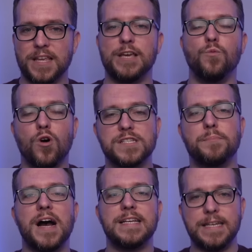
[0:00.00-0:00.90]
he wants
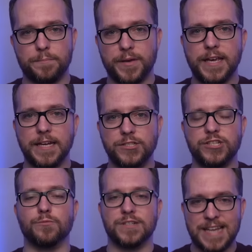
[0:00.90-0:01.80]
Biden impeached
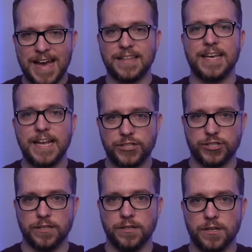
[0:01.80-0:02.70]
in
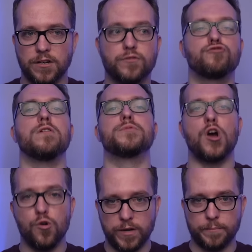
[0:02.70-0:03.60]
retaliation for Trump's
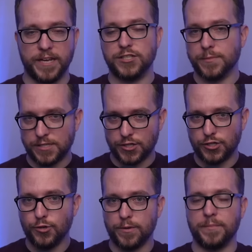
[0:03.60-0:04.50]
own impeachments, the
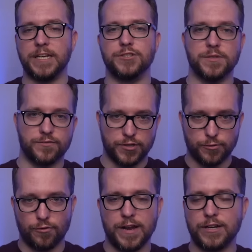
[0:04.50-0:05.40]
two impeachments for the
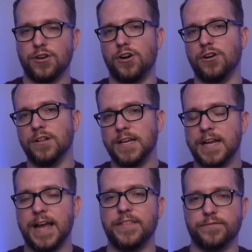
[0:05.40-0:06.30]
Ukraine call
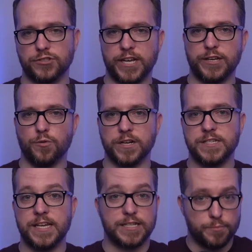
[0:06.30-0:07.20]
and then for January
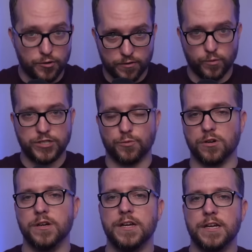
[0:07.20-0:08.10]
6th, both of which
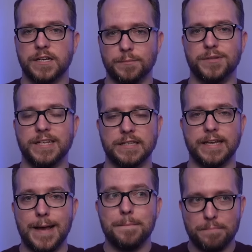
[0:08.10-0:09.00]
were
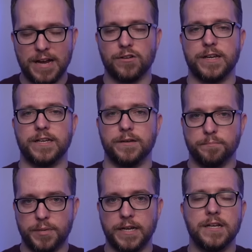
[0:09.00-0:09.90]
completely merited.
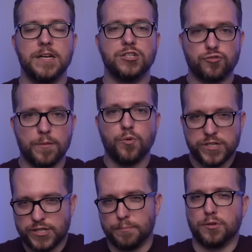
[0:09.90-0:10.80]
But Trump
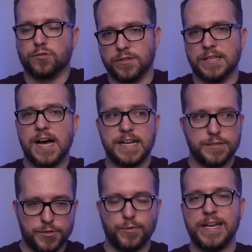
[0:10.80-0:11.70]
wants to blur the lines
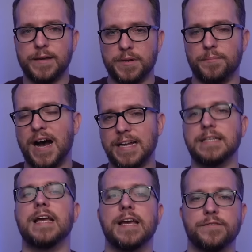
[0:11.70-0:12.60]
between him and Biden
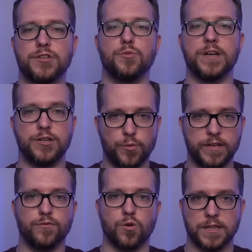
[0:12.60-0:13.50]
ahead of the
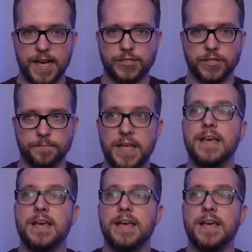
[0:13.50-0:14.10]
2024 election.